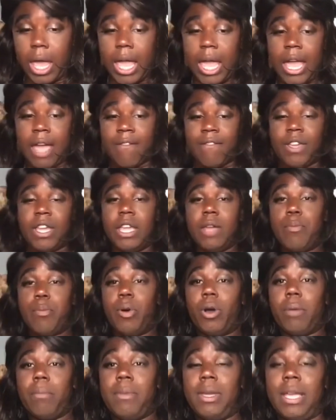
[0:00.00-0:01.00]
If He
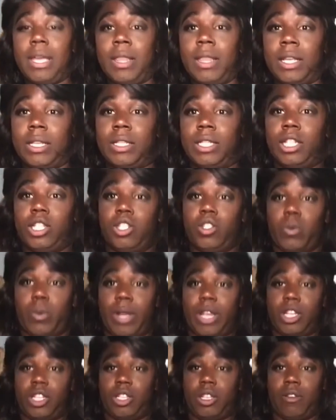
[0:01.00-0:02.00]
put me in this
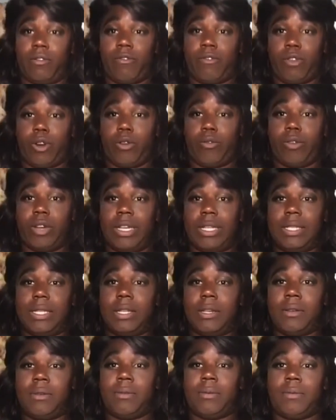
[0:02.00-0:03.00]
situation for a
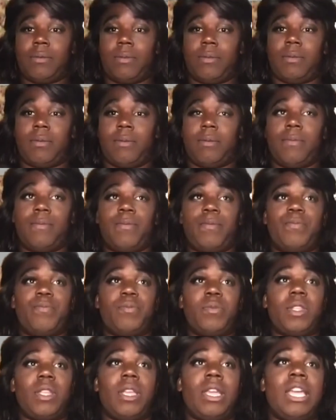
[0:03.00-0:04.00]
reason,
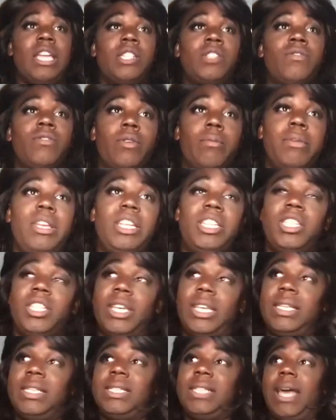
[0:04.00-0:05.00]
it's for me to
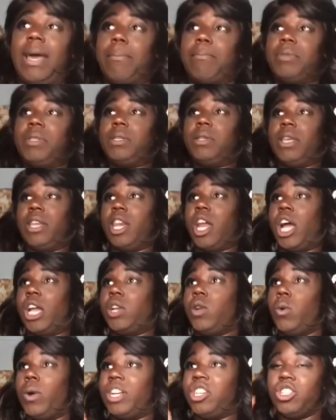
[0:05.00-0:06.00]
accept and not
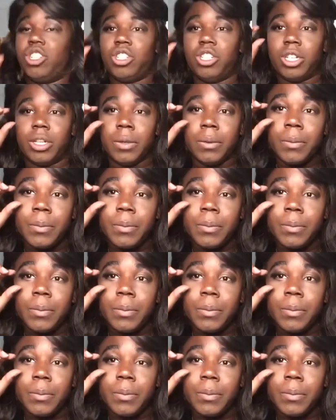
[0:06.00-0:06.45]
question.